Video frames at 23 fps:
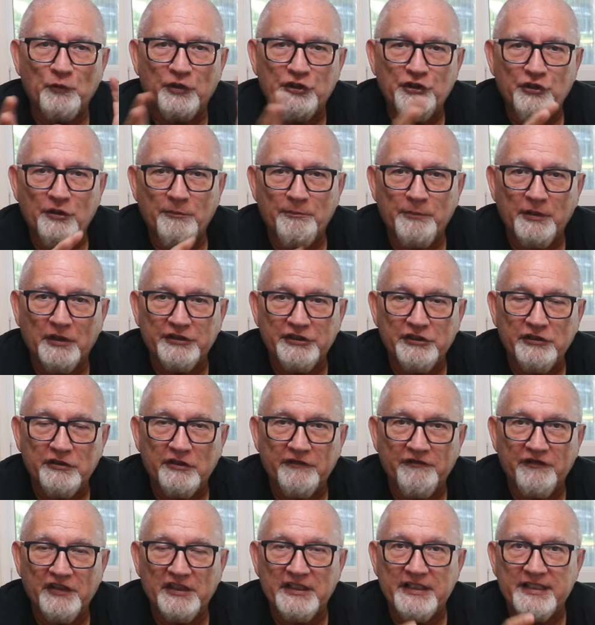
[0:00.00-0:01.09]
when you're building
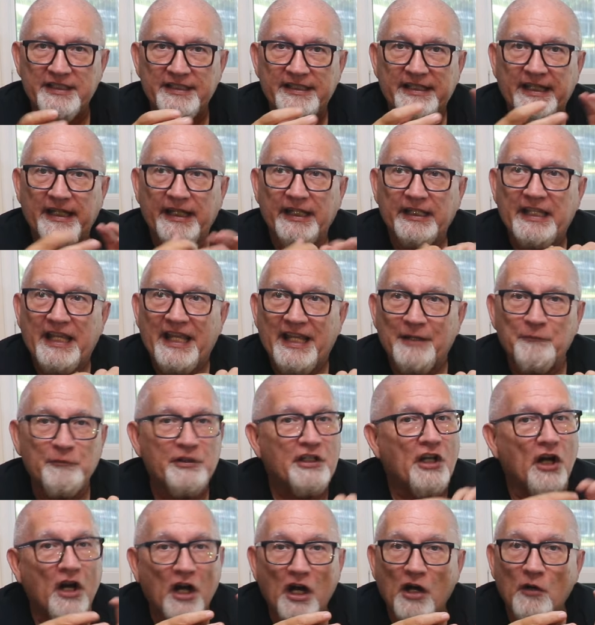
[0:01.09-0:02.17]
your villain deck, and
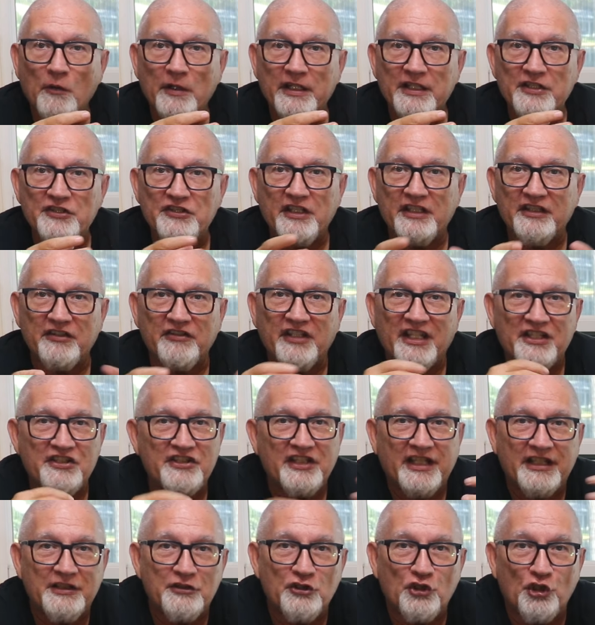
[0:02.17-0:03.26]
we always, they
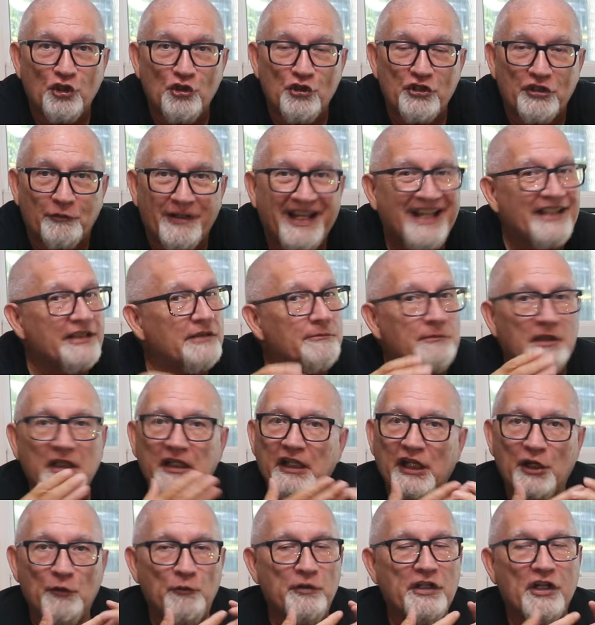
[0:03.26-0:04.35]
say choose at random.
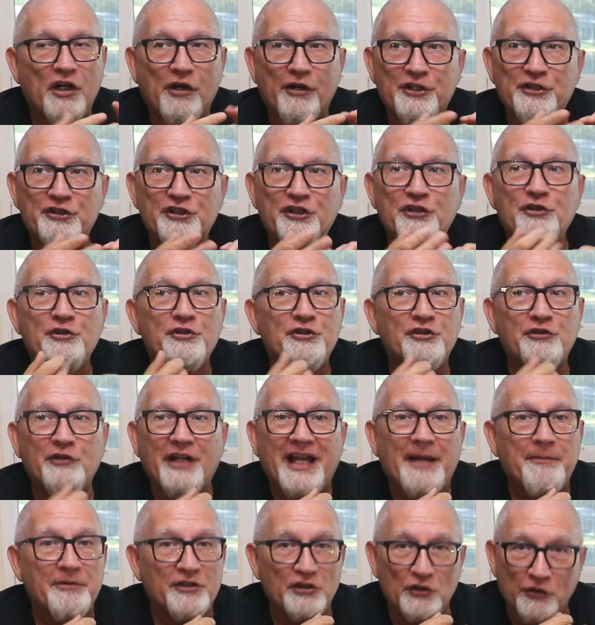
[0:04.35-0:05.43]
We always choose
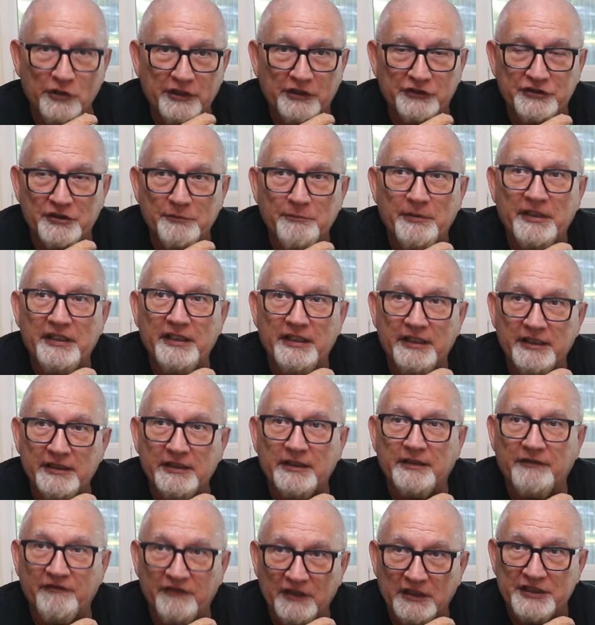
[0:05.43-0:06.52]
Crabbe and Goyle to be in and the
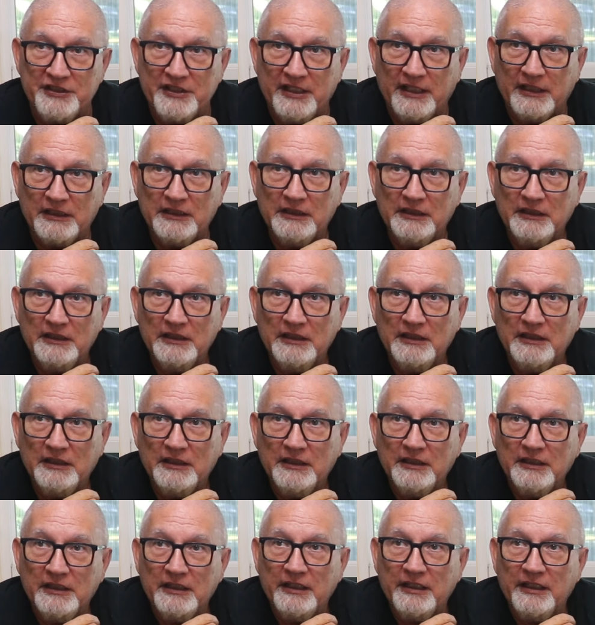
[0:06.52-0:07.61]
villain And then the rest deck. are
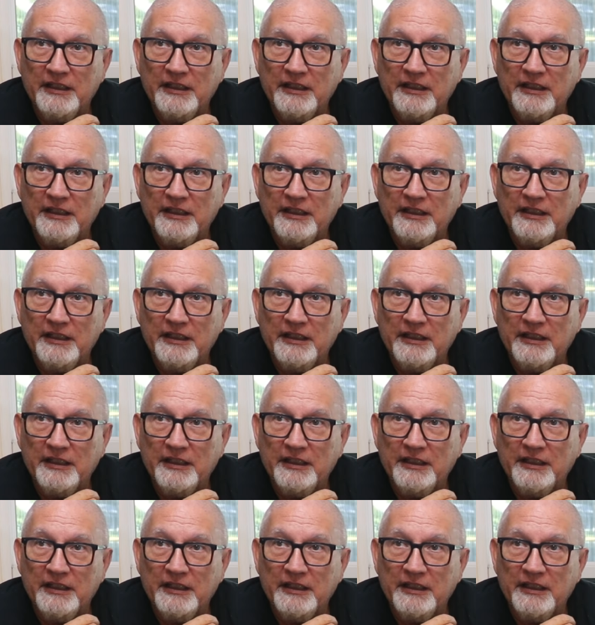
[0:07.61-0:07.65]
random.